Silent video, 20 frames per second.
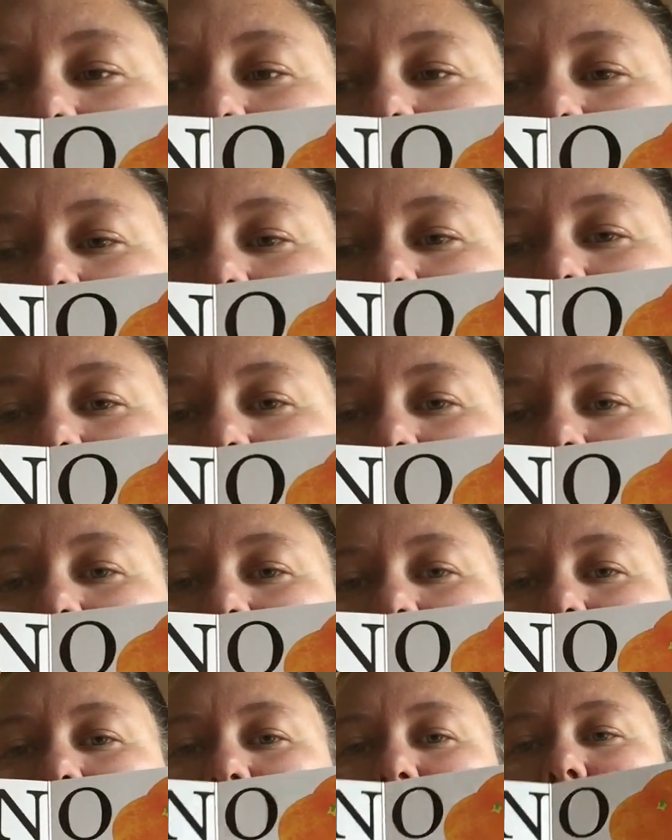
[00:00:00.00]

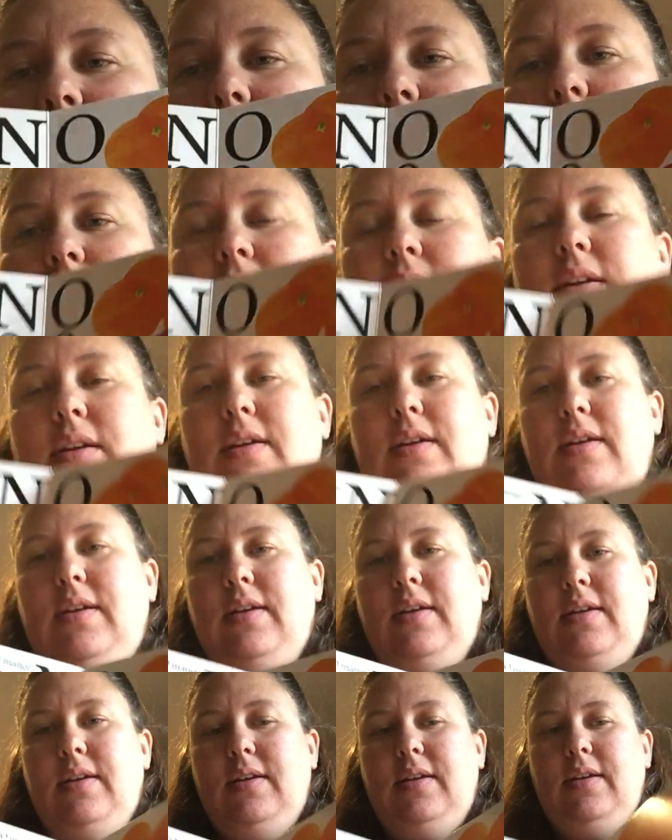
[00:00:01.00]

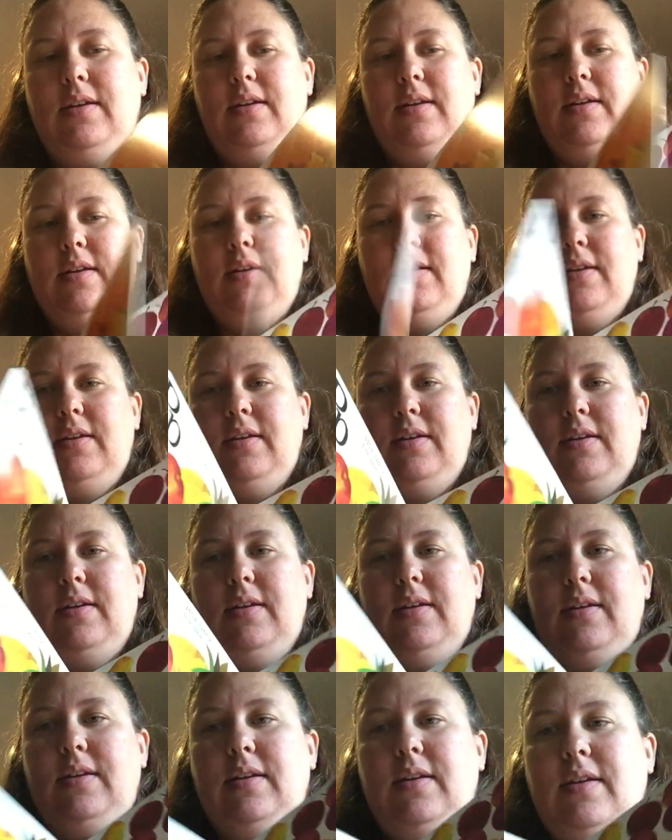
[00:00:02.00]

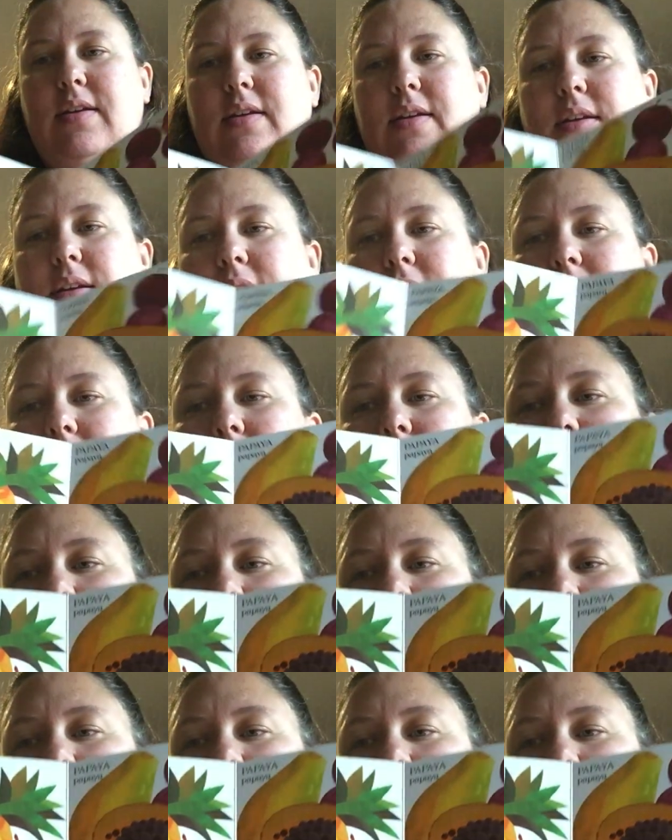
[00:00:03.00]
Nothing is said.